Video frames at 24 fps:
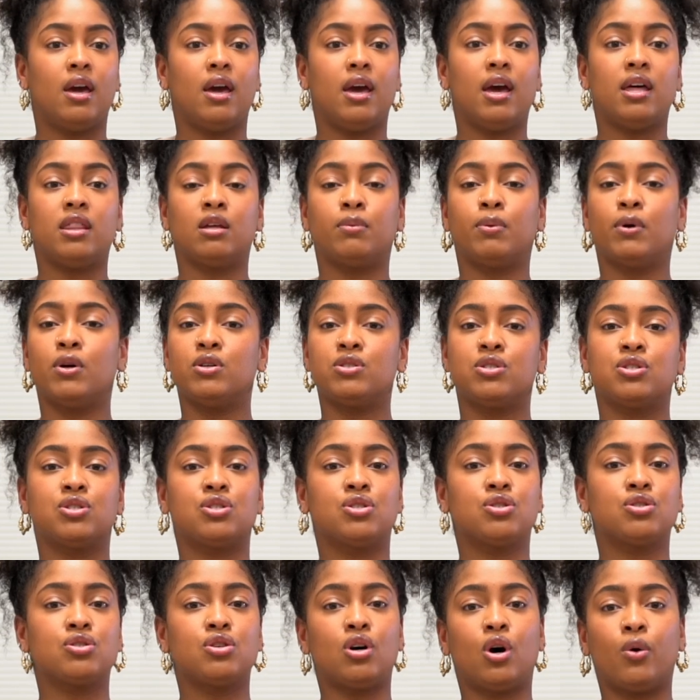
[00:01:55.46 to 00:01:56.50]
and the person's
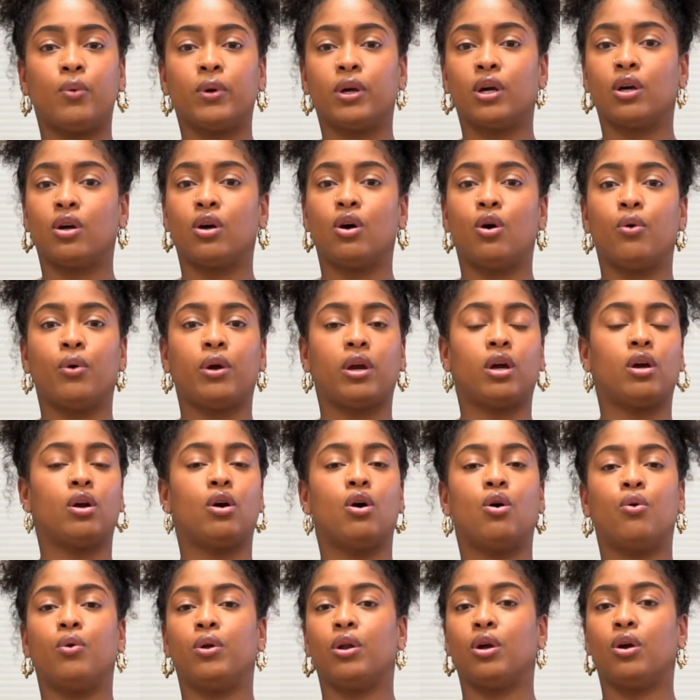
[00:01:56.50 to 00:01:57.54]
just going and going and
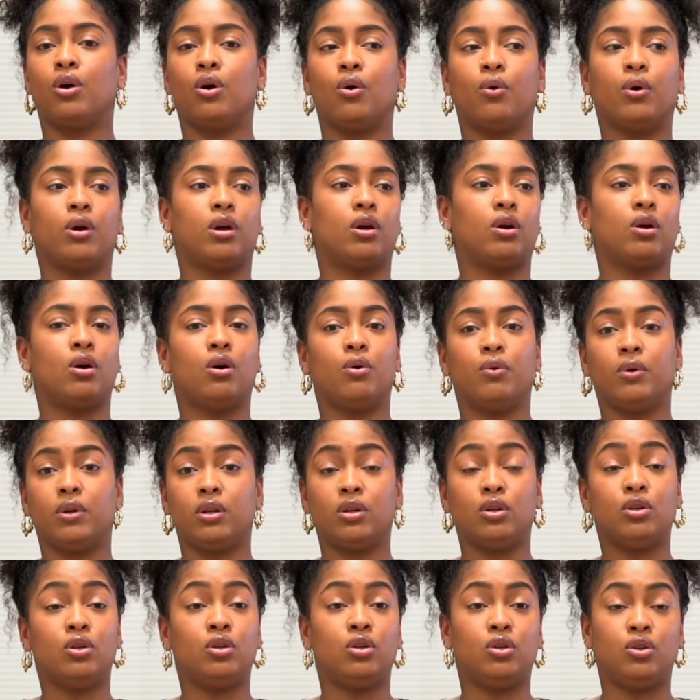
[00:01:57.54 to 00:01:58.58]
going and going and going.
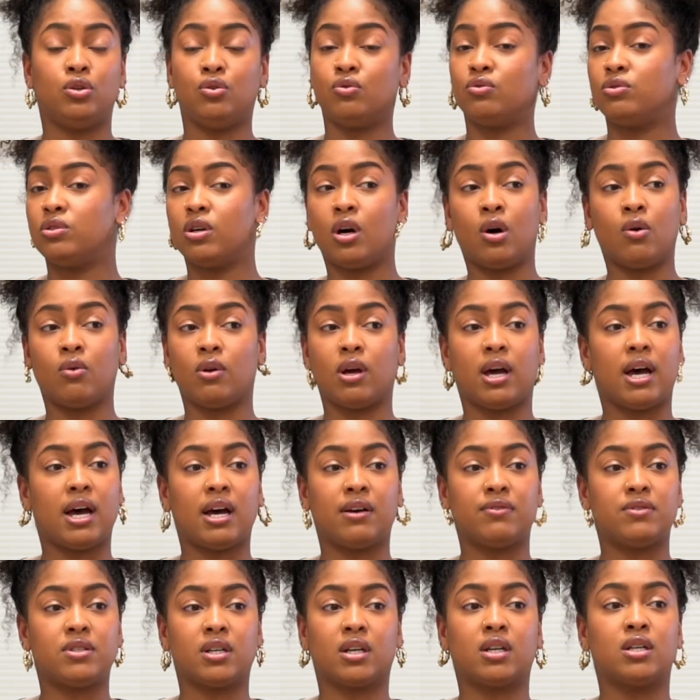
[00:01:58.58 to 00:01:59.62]
You don't
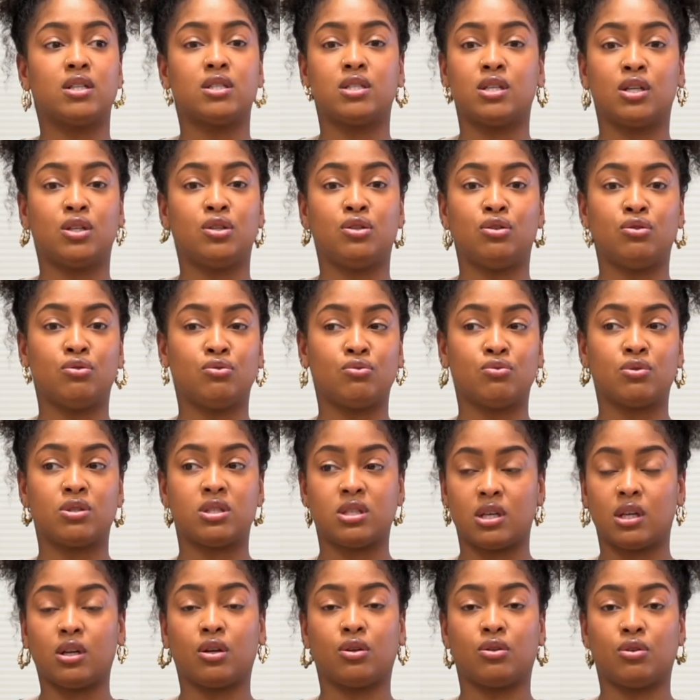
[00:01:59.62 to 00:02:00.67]
have to continue
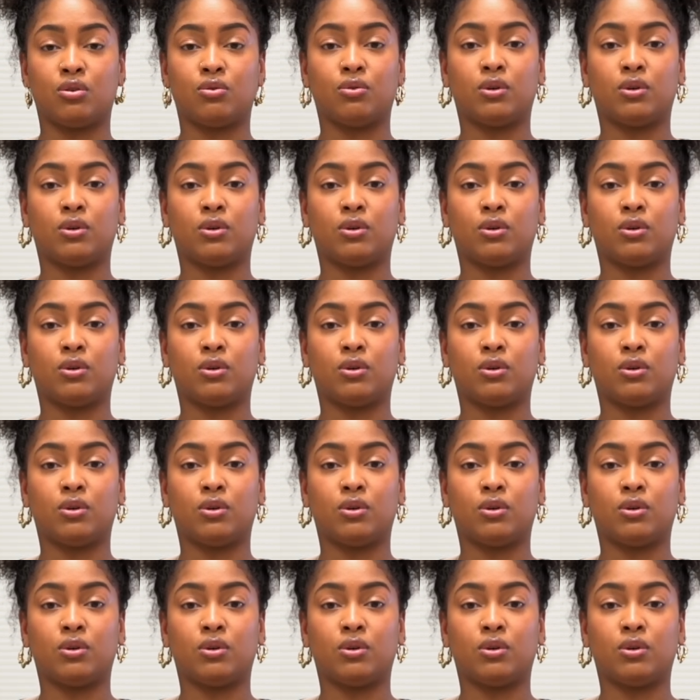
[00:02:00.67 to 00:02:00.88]
sitting through